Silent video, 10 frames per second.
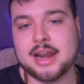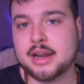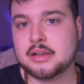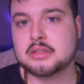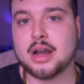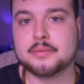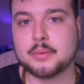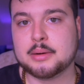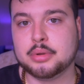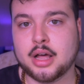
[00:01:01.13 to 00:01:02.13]
editing
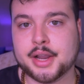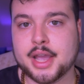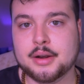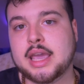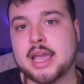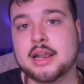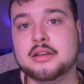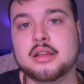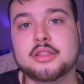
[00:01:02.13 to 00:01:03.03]
software plugin, and